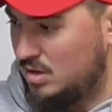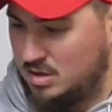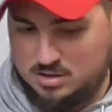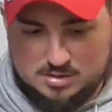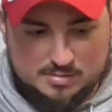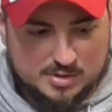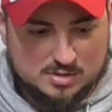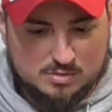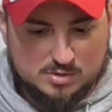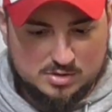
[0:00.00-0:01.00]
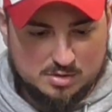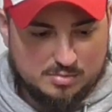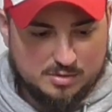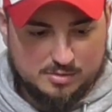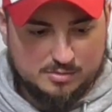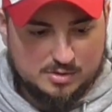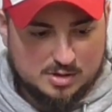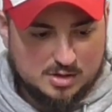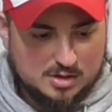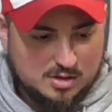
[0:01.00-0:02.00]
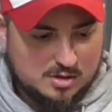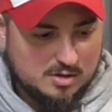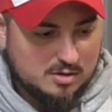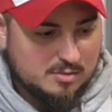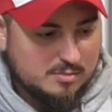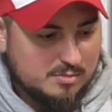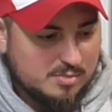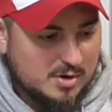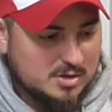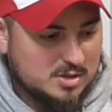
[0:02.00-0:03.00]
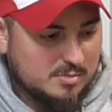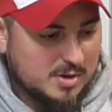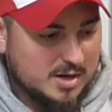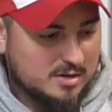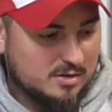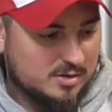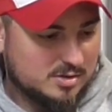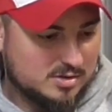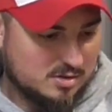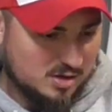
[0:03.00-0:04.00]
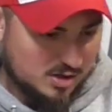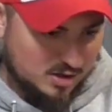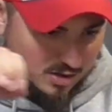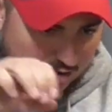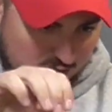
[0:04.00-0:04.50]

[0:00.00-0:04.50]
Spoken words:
and just make sure we start putting pressure back on your string.